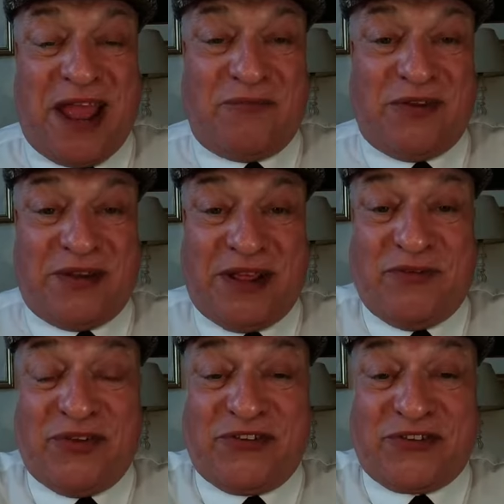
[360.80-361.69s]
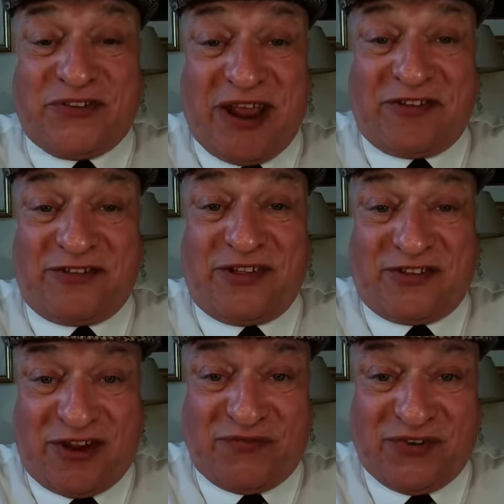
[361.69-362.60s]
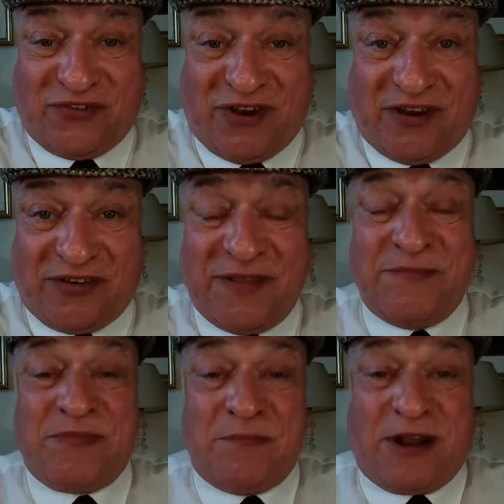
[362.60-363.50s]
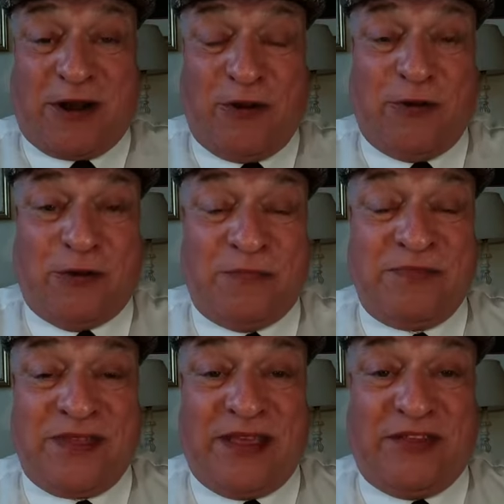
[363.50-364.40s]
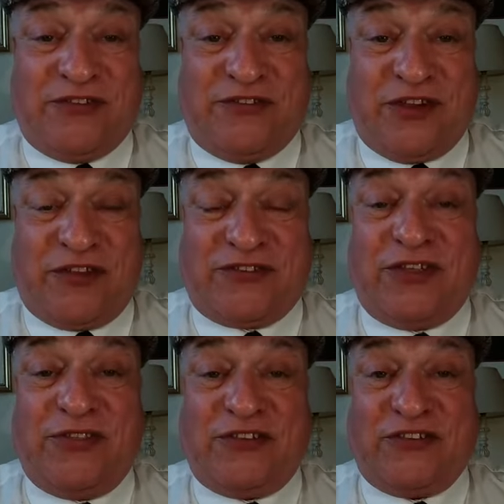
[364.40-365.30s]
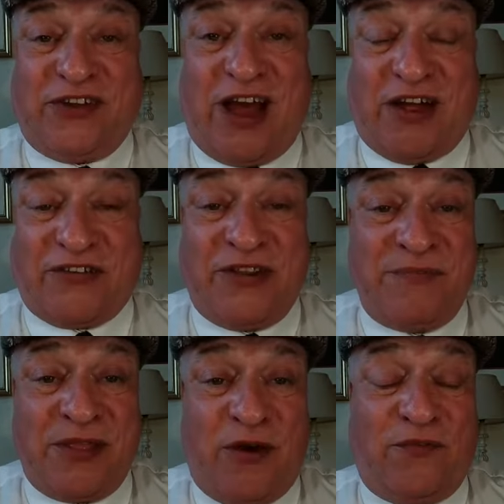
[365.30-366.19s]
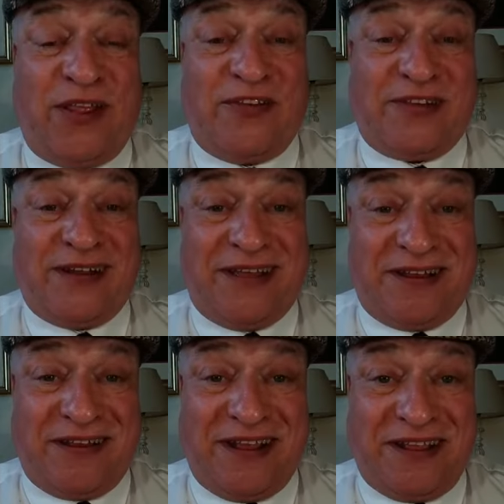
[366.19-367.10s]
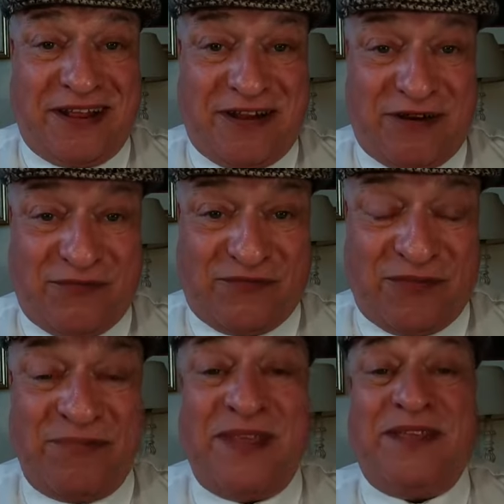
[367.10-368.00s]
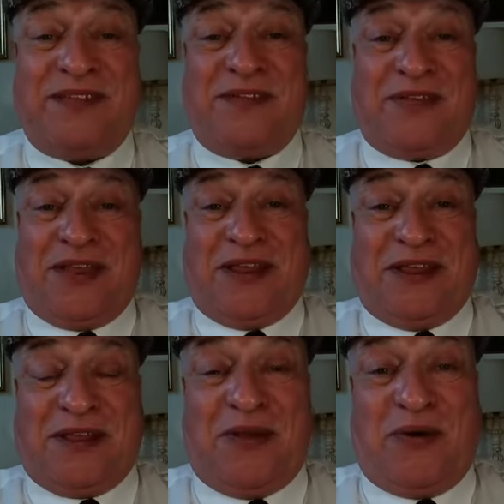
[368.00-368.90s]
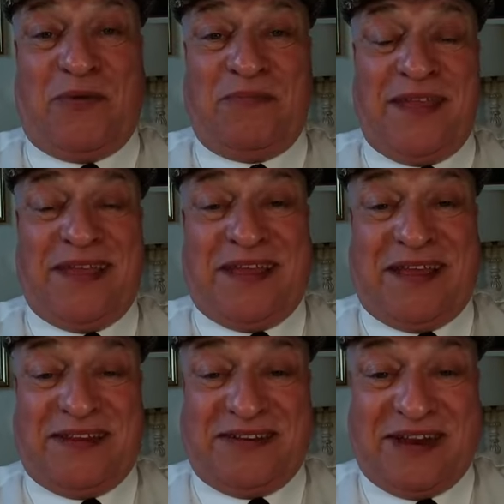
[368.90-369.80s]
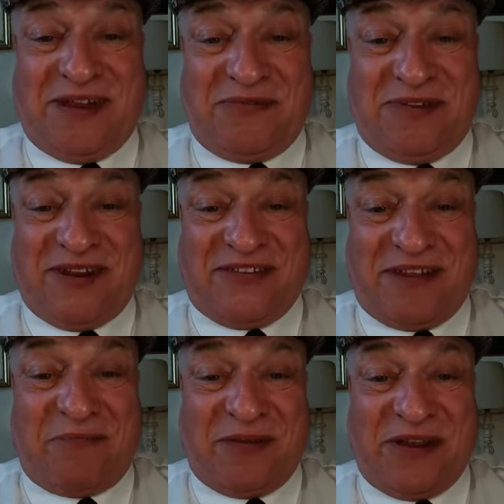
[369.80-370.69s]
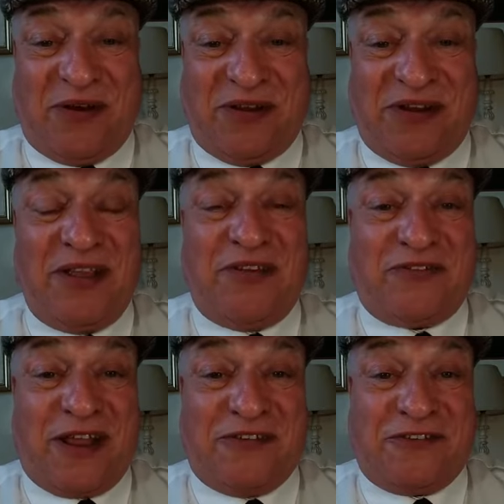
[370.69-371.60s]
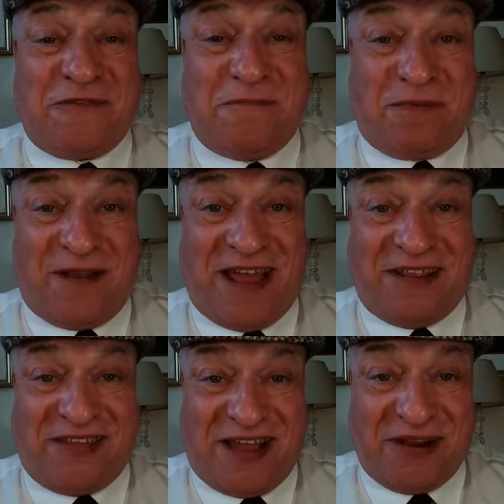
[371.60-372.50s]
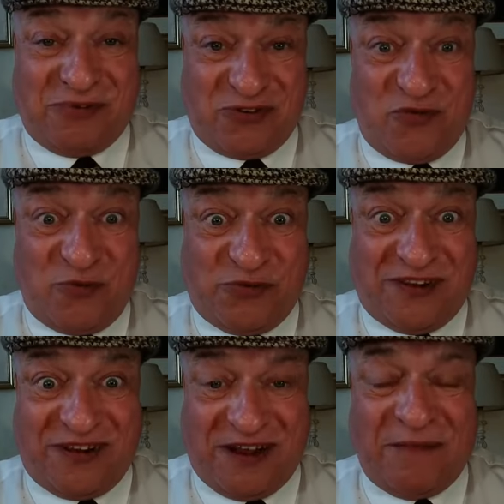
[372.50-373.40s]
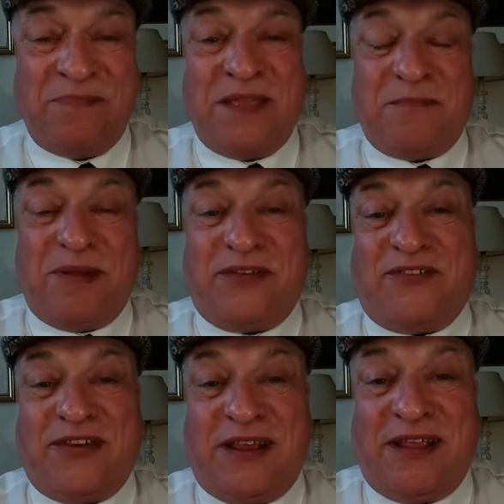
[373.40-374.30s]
haven't even scratched the surface yet. McClue is just at the start of his learning curve. So there you go. And we had somebody on trying to imply that I was old today, but